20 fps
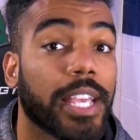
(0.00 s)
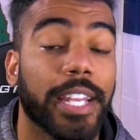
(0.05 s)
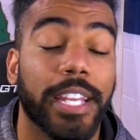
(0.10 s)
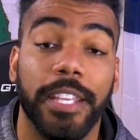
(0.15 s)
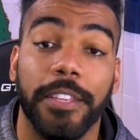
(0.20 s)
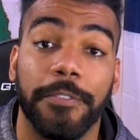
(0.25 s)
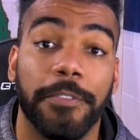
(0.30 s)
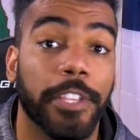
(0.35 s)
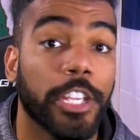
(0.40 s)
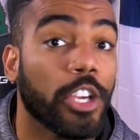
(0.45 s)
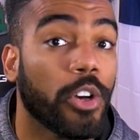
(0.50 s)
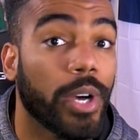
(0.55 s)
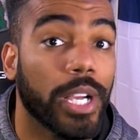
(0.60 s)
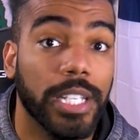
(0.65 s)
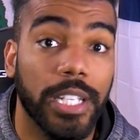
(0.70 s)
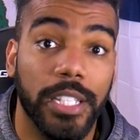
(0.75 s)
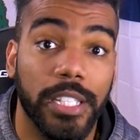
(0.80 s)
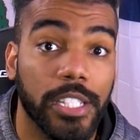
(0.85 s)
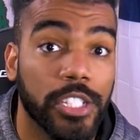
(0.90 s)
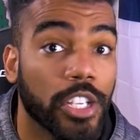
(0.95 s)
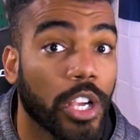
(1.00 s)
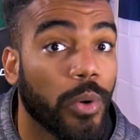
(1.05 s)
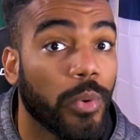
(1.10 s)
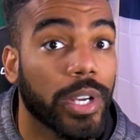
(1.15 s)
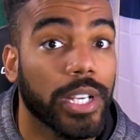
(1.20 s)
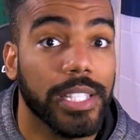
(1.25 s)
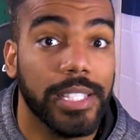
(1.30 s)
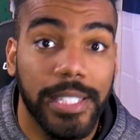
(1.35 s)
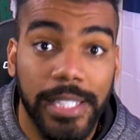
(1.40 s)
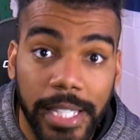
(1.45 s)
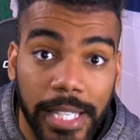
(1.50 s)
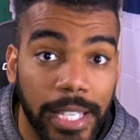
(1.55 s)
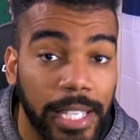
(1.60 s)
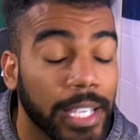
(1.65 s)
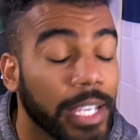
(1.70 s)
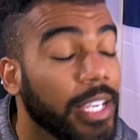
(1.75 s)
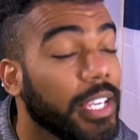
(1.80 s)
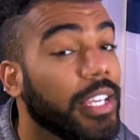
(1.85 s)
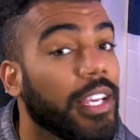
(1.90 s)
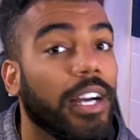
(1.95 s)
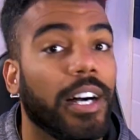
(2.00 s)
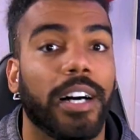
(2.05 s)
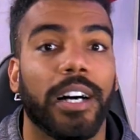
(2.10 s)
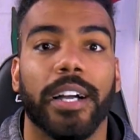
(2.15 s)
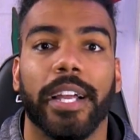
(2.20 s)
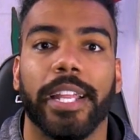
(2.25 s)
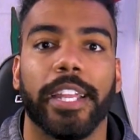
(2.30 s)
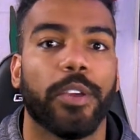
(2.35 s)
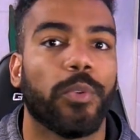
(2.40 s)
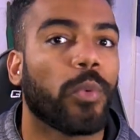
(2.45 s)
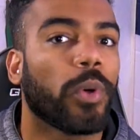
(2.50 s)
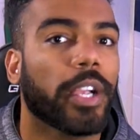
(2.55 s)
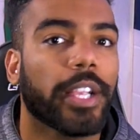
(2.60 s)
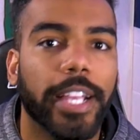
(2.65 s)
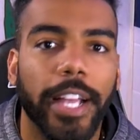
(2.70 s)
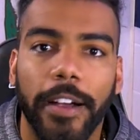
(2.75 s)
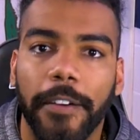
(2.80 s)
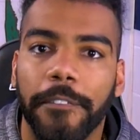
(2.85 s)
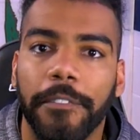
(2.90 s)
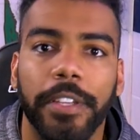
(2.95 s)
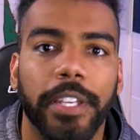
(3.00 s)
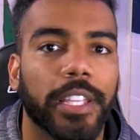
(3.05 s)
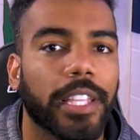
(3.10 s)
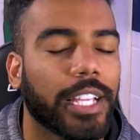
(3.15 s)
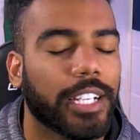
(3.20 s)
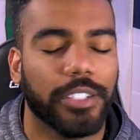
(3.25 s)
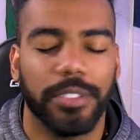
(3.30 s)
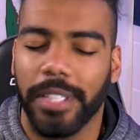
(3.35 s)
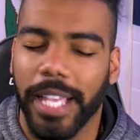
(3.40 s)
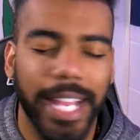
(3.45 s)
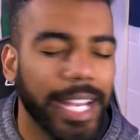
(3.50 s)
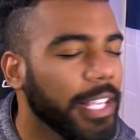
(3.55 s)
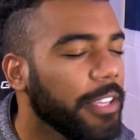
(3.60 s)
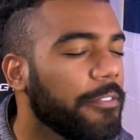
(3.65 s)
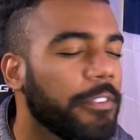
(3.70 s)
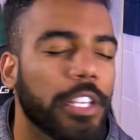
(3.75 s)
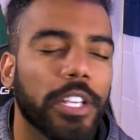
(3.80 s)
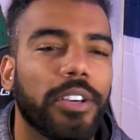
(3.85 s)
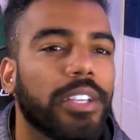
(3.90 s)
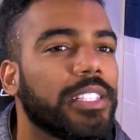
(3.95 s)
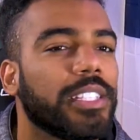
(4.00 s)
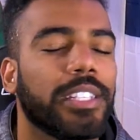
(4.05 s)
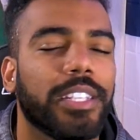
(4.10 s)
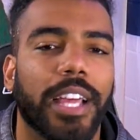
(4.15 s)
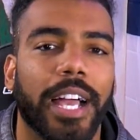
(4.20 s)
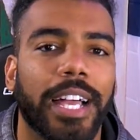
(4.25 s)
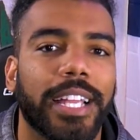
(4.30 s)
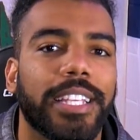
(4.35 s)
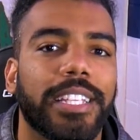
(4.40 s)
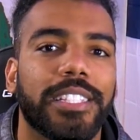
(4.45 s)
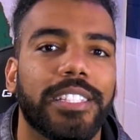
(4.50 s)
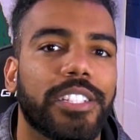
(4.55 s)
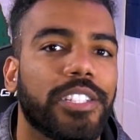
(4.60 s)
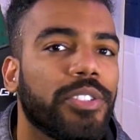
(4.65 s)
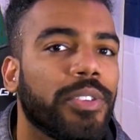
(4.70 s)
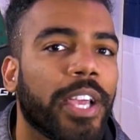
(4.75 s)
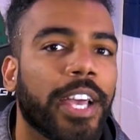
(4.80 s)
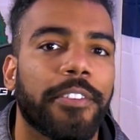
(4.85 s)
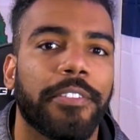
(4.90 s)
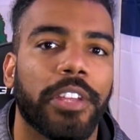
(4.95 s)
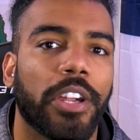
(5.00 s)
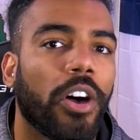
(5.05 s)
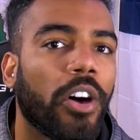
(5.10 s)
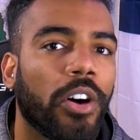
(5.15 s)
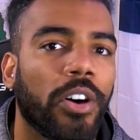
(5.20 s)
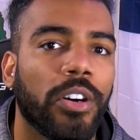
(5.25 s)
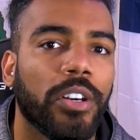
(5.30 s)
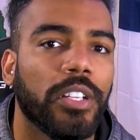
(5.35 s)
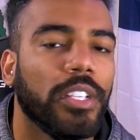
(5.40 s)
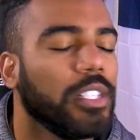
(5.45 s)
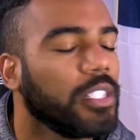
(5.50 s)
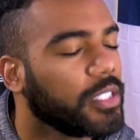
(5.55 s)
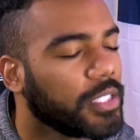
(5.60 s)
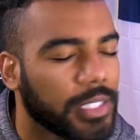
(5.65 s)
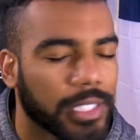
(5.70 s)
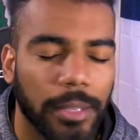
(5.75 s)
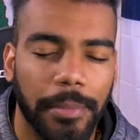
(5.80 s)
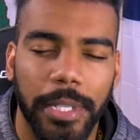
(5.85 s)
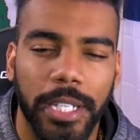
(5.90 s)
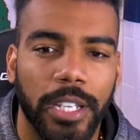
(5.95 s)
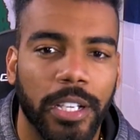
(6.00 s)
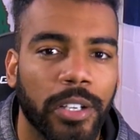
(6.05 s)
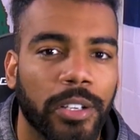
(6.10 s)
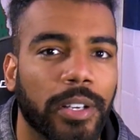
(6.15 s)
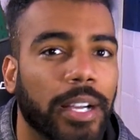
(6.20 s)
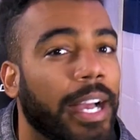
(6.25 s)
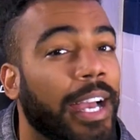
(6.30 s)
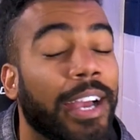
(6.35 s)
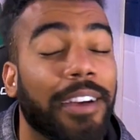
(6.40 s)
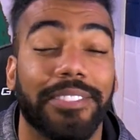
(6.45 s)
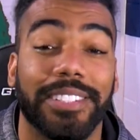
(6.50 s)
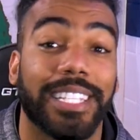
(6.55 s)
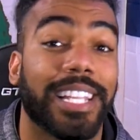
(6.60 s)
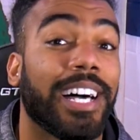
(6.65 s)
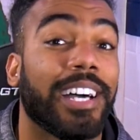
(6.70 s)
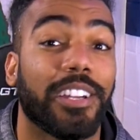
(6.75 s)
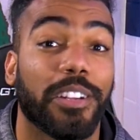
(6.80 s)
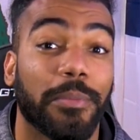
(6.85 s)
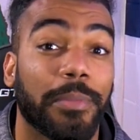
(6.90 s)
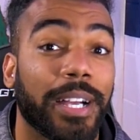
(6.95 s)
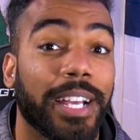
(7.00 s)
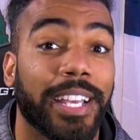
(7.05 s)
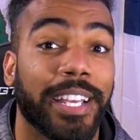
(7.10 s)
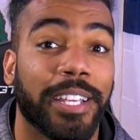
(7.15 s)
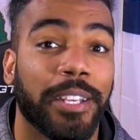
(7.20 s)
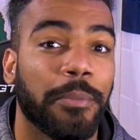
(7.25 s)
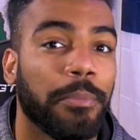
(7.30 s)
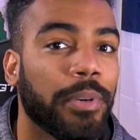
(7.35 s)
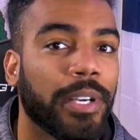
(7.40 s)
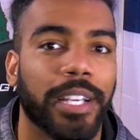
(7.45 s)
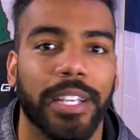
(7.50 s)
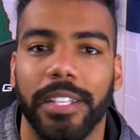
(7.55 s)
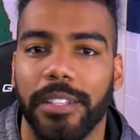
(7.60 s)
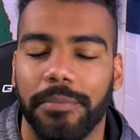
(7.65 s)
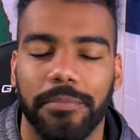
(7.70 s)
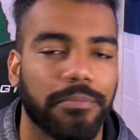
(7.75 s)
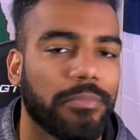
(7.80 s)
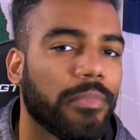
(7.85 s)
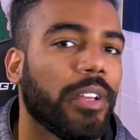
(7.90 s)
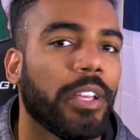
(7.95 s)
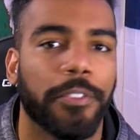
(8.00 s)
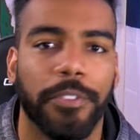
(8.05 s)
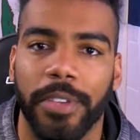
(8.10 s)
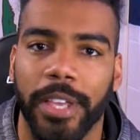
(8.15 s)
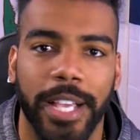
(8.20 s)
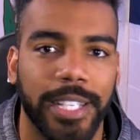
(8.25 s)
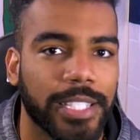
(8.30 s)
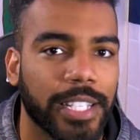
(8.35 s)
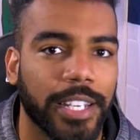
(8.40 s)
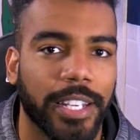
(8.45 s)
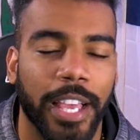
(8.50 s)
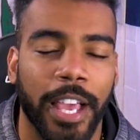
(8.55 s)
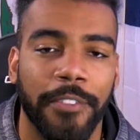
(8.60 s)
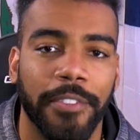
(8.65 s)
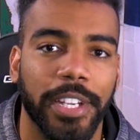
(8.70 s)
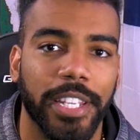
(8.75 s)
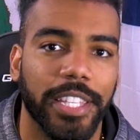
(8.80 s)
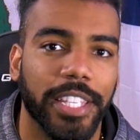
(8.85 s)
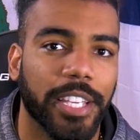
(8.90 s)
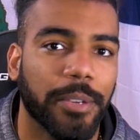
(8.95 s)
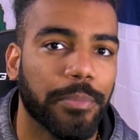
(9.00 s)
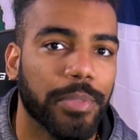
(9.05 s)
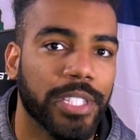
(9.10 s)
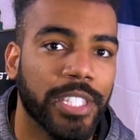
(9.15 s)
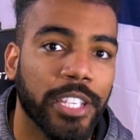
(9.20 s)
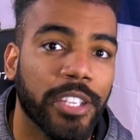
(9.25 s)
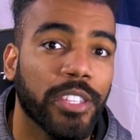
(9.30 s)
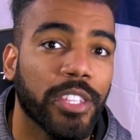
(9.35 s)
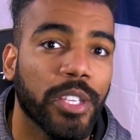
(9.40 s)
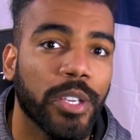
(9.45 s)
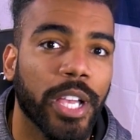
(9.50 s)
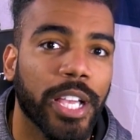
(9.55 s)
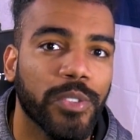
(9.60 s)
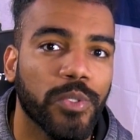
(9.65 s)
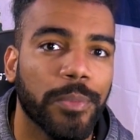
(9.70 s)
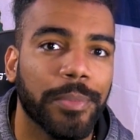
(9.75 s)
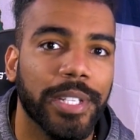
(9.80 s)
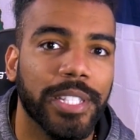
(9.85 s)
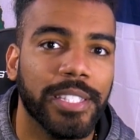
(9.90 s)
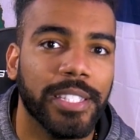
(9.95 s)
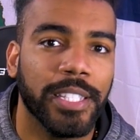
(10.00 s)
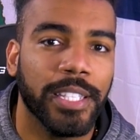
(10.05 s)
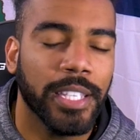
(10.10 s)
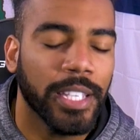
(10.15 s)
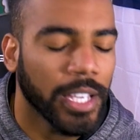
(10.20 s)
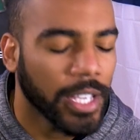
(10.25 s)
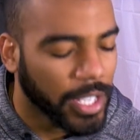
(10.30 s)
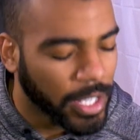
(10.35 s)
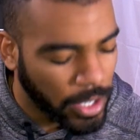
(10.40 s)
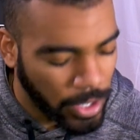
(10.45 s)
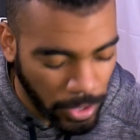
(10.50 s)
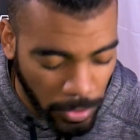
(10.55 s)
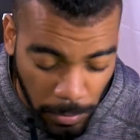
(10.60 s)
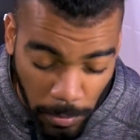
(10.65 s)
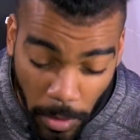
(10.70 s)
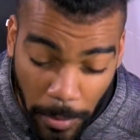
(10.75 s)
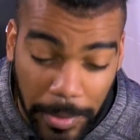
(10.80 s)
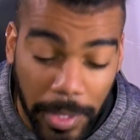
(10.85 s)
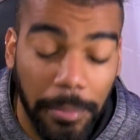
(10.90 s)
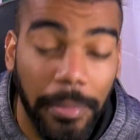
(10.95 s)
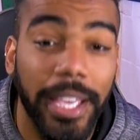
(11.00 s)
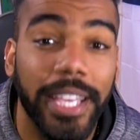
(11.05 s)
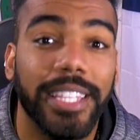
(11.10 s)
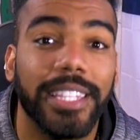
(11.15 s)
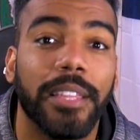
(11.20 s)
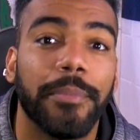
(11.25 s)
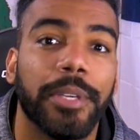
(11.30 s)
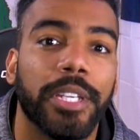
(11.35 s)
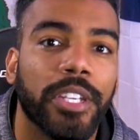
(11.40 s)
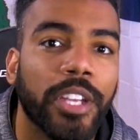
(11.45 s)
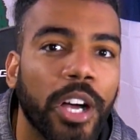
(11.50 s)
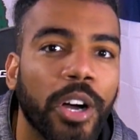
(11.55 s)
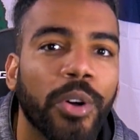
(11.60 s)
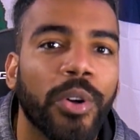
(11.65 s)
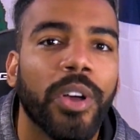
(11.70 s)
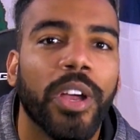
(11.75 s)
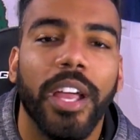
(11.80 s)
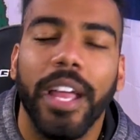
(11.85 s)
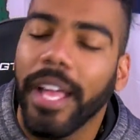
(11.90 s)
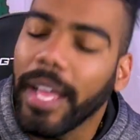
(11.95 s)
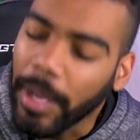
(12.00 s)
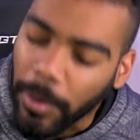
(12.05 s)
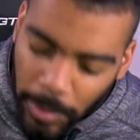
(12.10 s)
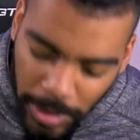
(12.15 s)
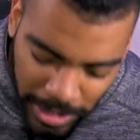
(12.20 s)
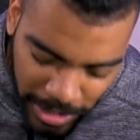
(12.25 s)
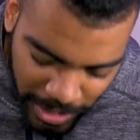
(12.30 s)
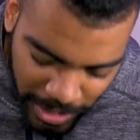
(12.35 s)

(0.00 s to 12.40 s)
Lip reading: any video ideas that y'all want to see, any workout video, like just any video ideas that you have at all. Just let me know. I have a lot on my end, but if you guys have anything in particular you guys want me to see or want me to make, let me know. And with